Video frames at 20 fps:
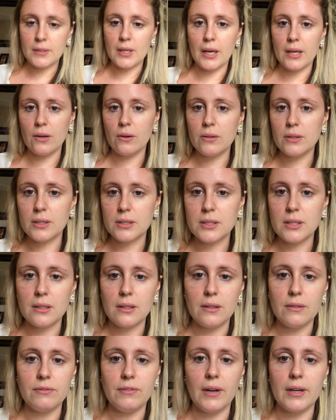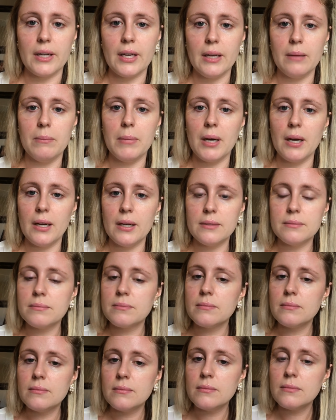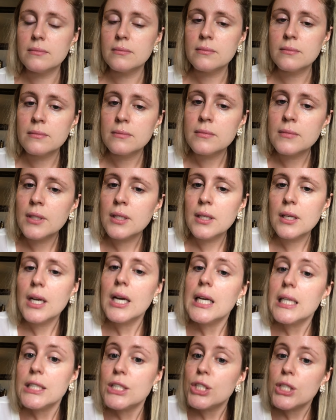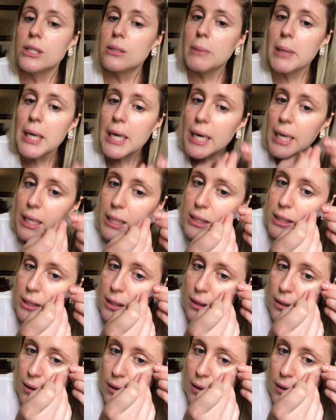I know it looks a little funky, but it's just what it is.